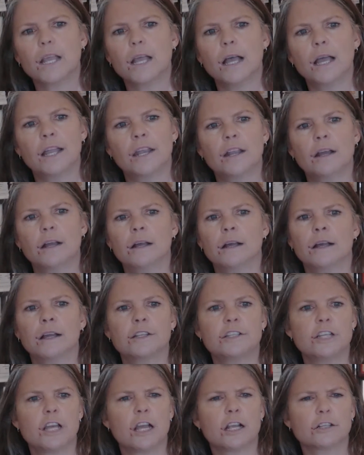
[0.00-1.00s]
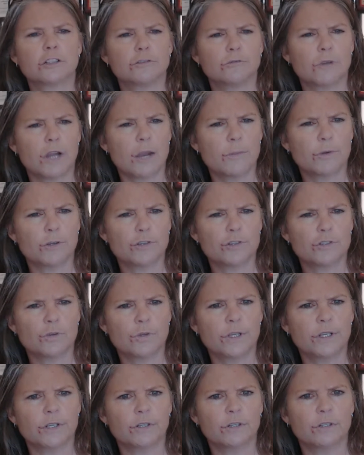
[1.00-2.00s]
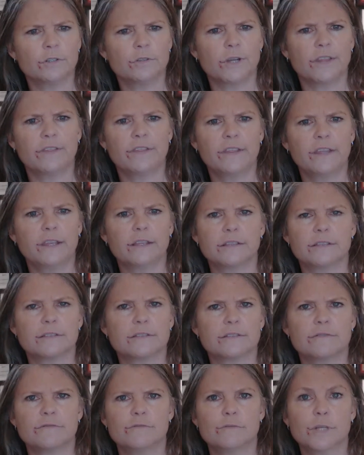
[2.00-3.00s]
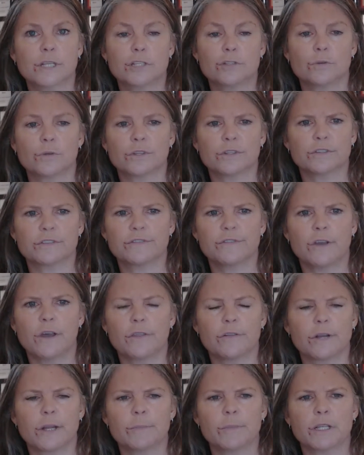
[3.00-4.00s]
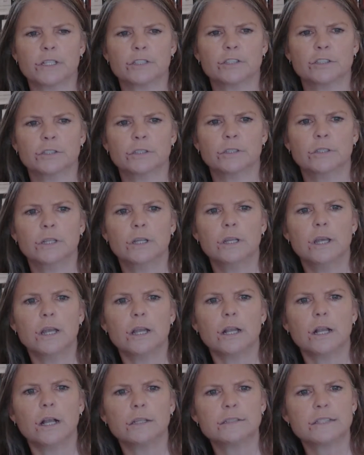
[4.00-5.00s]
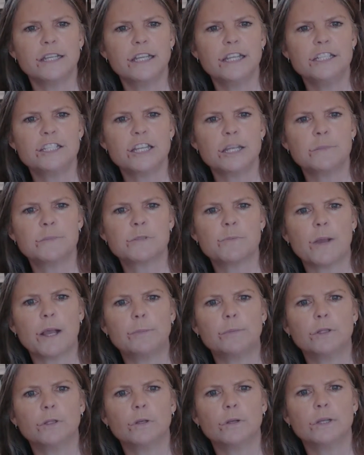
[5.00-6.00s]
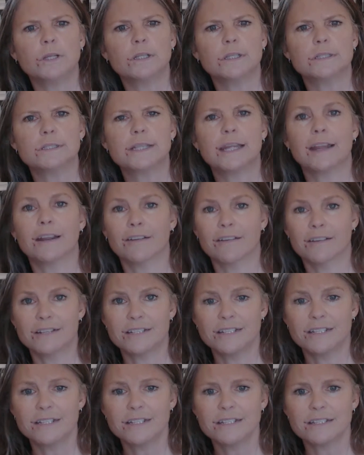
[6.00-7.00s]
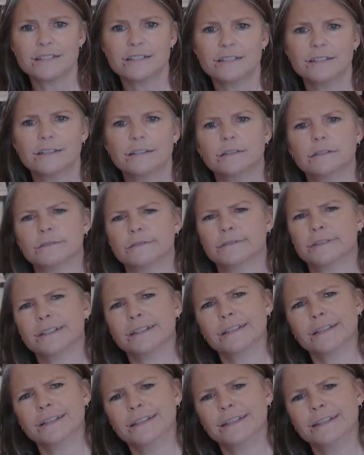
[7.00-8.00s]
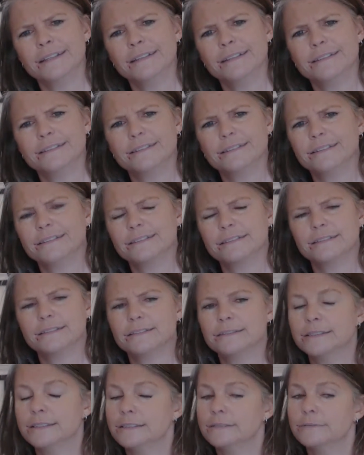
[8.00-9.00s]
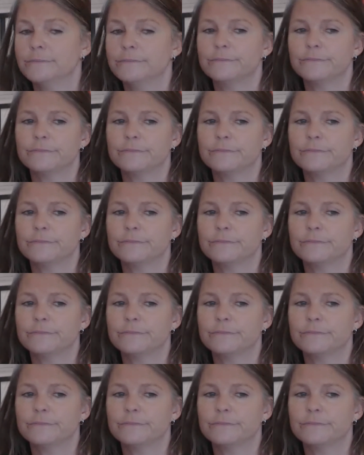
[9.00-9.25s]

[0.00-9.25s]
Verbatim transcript: Uh, uh, Dr. Robert Joyner, who I think is Rick Joyner's father, I'm not sure, calls King James Bible loyalists heretics. Really? Well,